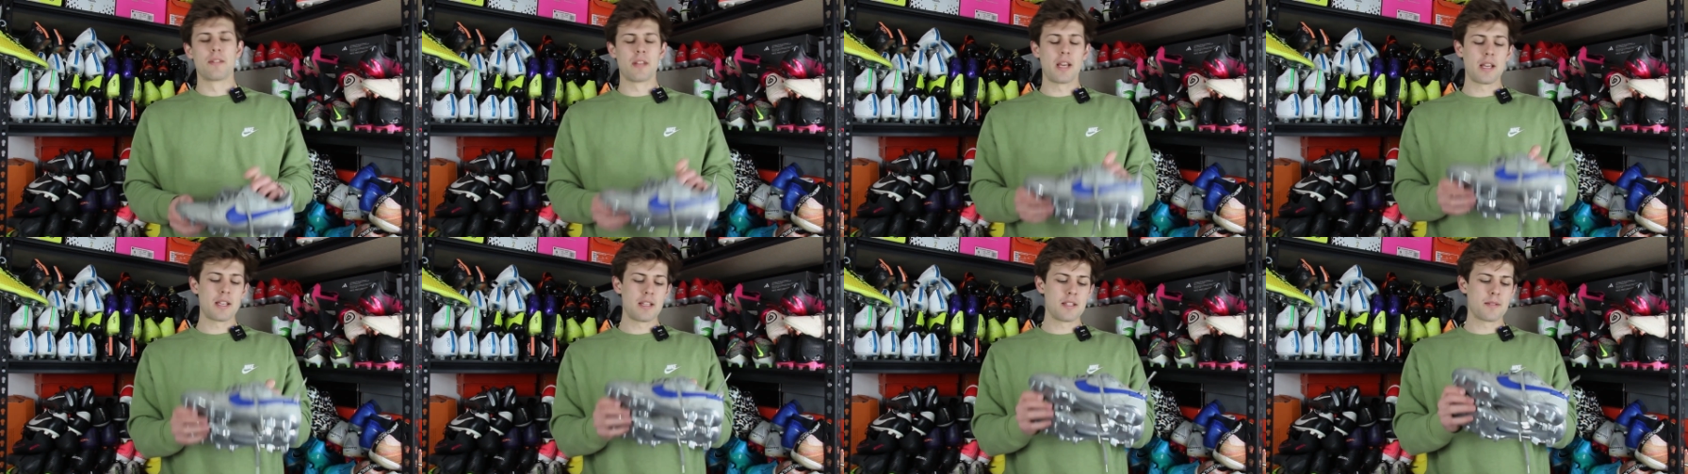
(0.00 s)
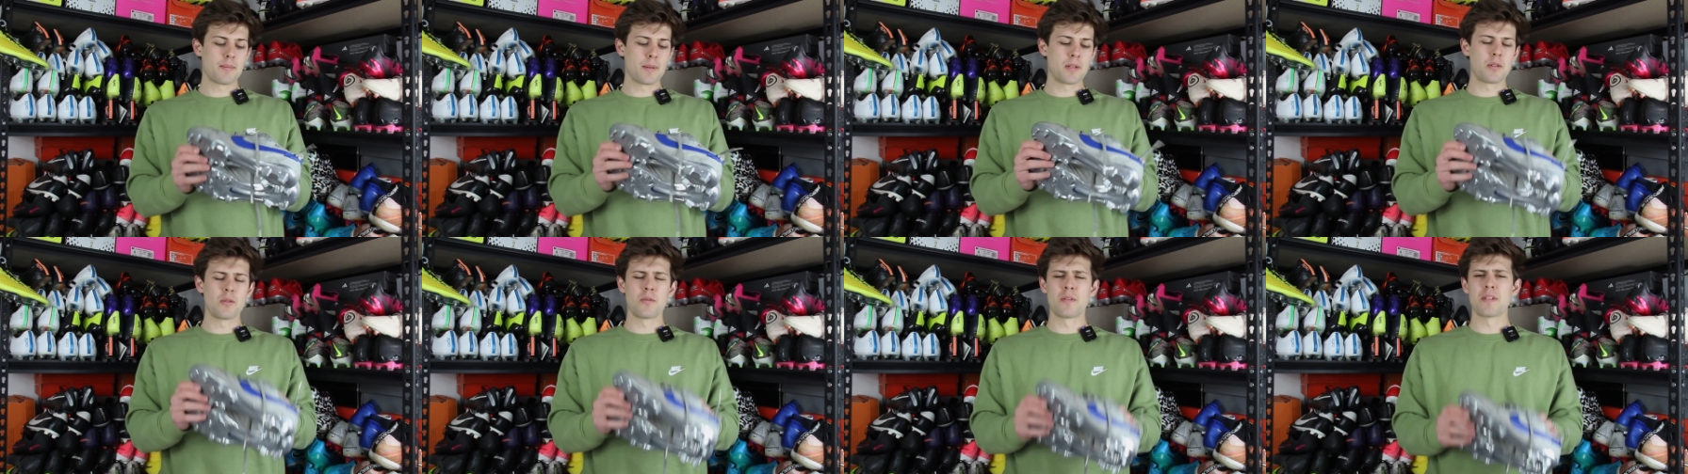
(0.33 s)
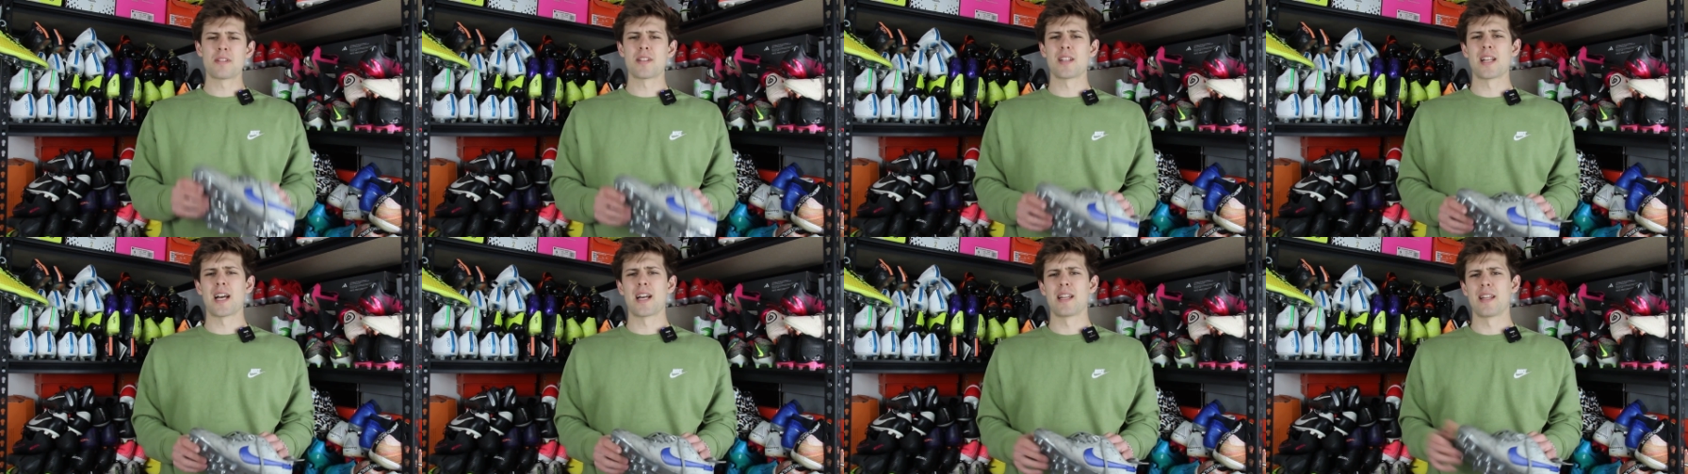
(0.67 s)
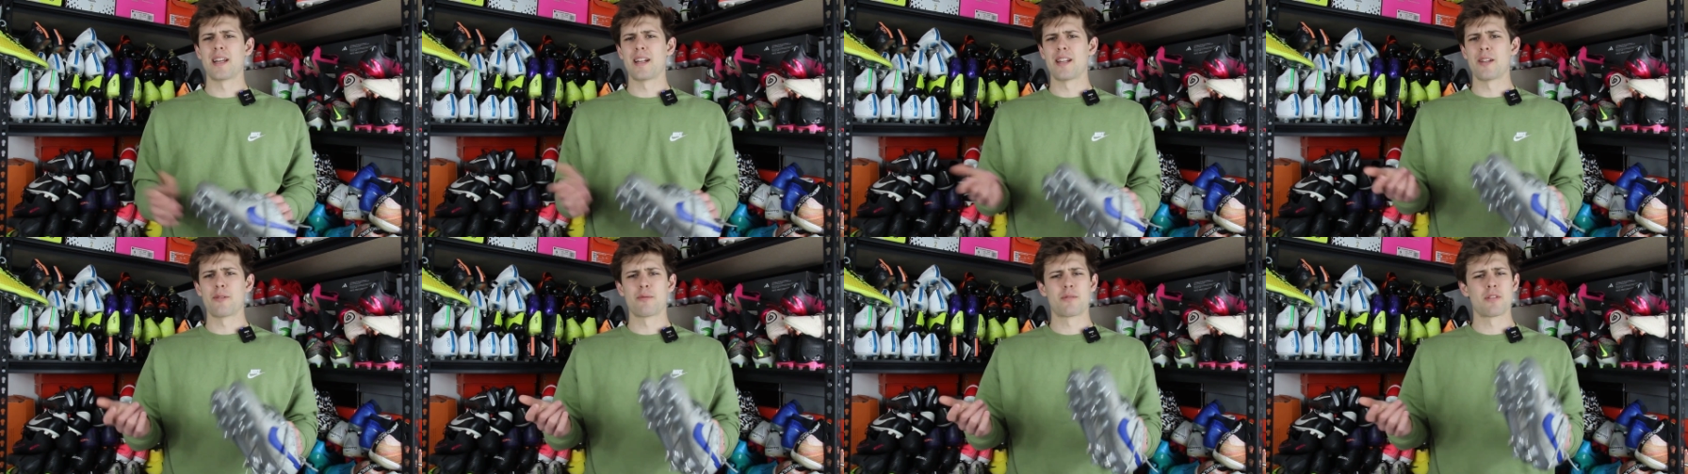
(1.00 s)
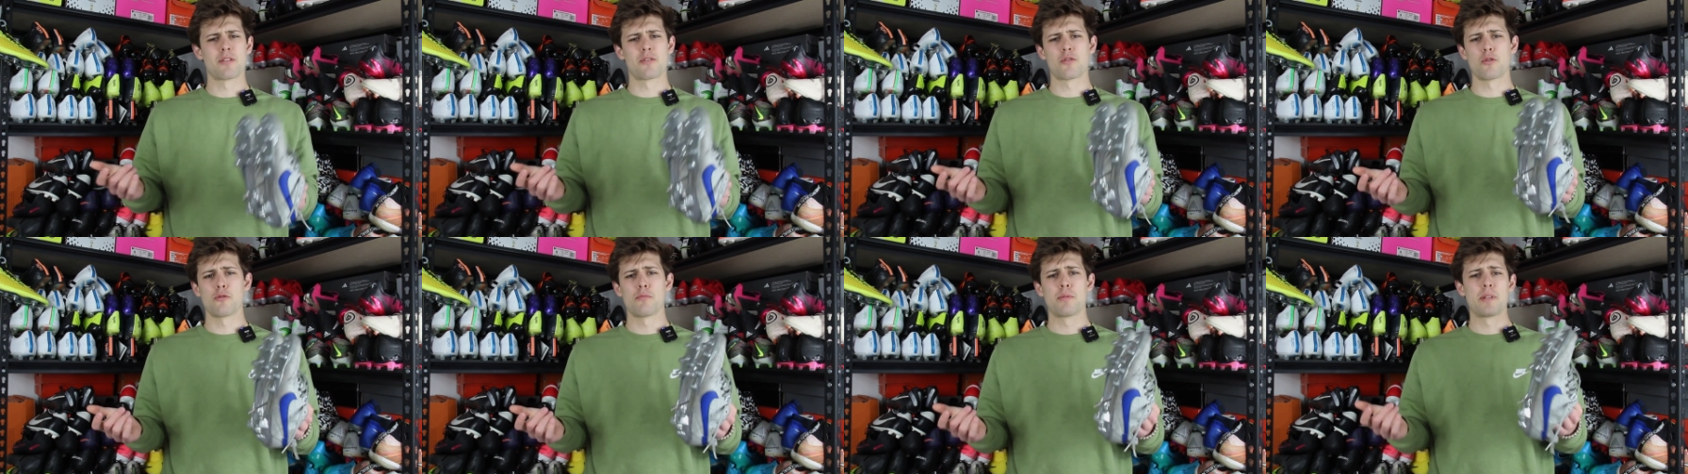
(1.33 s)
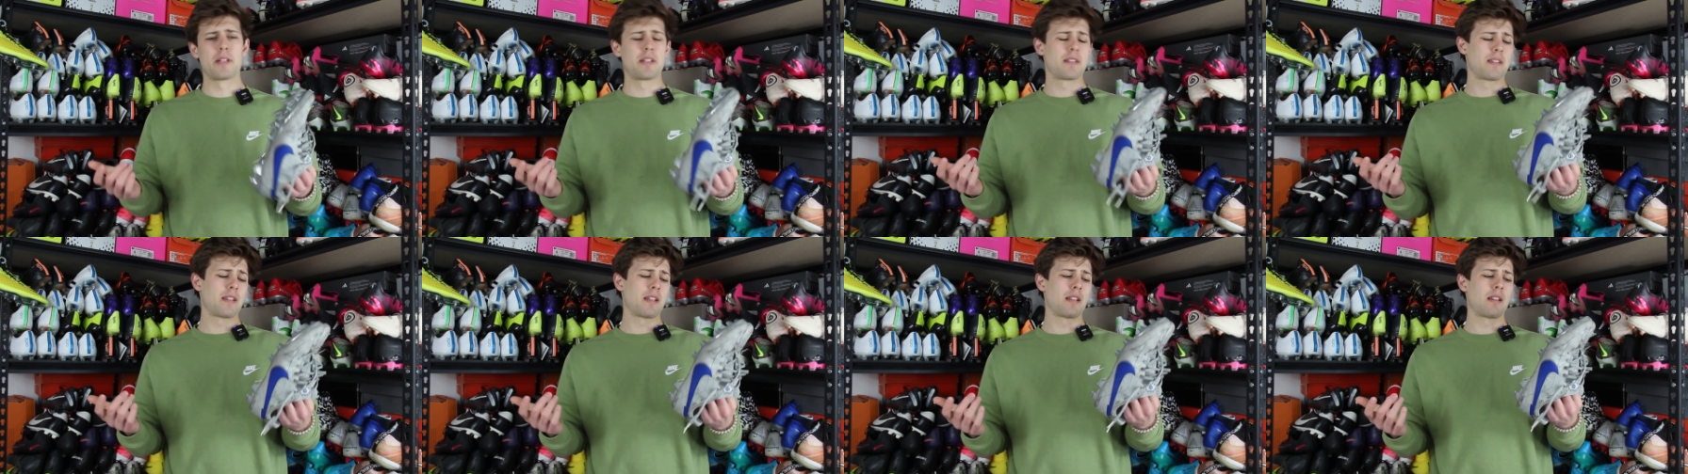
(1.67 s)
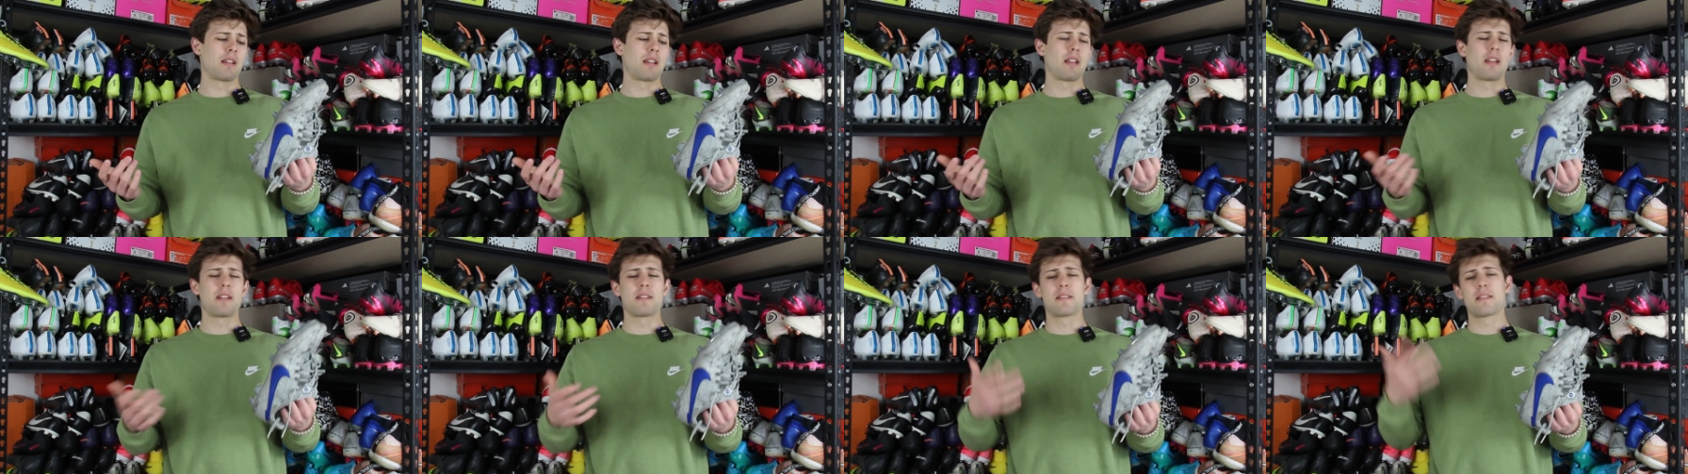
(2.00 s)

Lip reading: Nike's been doing this a lot lately with their sole plates, and